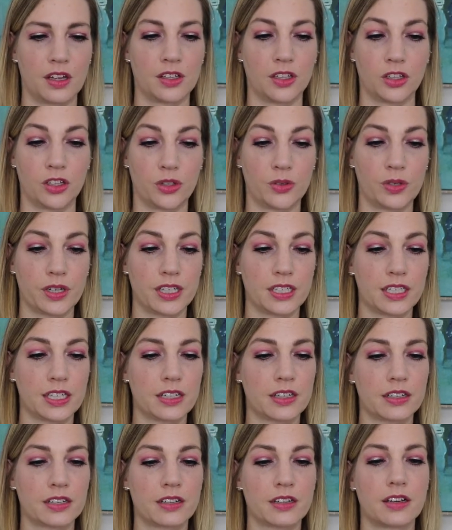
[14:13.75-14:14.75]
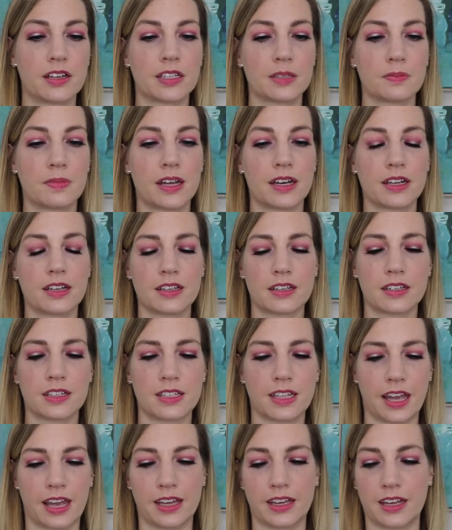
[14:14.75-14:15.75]
Lunatic
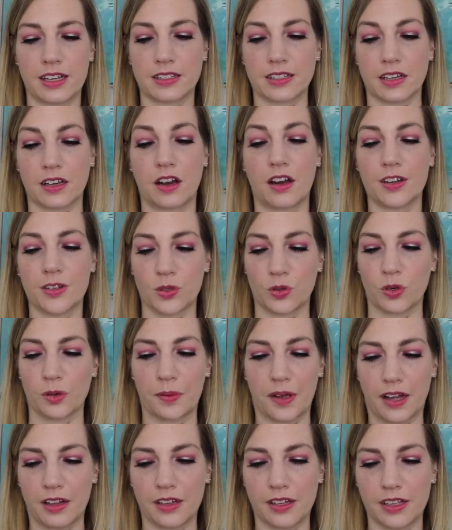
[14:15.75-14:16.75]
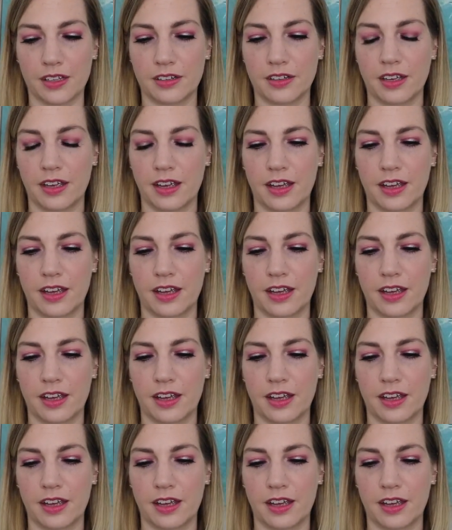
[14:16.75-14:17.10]
Cosmetics, and it's a contour palette.